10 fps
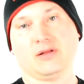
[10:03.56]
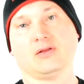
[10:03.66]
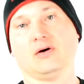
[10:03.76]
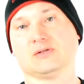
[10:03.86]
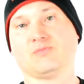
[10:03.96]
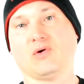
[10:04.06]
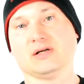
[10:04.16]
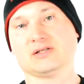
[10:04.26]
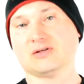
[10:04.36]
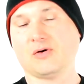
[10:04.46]
with those
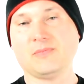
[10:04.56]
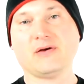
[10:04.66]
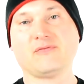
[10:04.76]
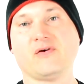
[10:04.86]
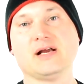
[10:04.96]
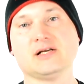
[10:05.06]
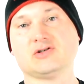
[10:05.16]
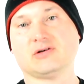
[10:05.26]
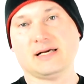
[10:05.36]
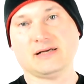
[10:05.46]
boards. So don't be afraid to
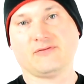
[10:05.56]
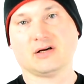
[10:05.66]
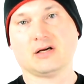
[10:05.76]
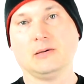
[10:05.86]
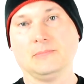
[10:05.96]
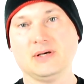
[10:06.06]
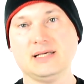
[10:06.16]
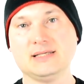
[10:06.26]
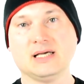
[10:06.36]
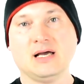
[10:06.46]
try different
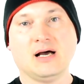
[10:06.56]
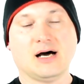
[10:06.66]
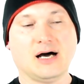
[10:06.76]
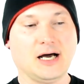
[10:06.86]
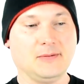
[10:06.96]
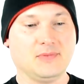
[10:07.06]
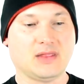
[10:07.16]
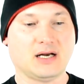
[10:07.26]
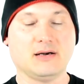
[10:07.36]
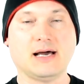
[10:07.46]
companies
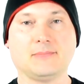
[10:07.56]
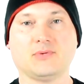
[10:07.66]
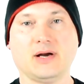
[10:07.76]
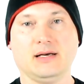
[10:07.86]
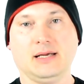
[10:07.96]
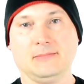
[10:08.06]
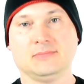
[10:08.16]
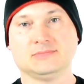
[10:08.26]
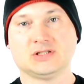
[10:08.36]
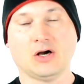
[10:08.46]
that are not brand name.
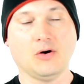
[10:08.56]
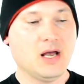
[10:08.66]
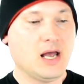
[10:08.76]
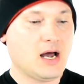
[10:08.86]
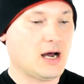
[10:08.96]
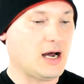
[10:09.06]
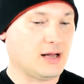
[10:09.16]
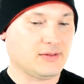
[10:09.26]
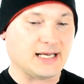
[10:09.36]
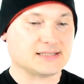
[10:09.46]
So
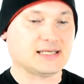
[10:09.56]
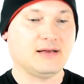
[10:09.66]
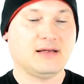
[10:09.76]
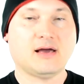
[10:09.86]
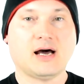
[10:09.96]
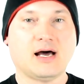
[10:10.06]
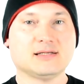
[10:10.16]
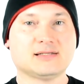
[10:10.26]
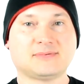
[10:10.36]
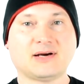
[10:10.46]
like I said,
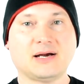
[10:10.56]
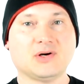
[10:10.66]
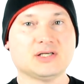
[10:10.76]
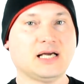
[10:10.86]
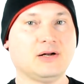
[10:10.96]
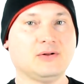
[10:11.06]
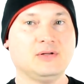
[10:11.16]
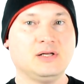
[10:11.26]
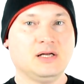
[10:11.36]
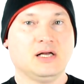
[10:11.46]
subscribe to our
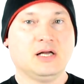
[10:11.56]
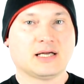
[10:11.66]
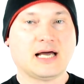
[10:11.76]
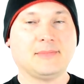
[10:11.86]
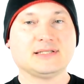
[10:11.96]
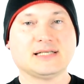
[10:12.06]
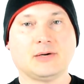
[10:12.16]
channel, comment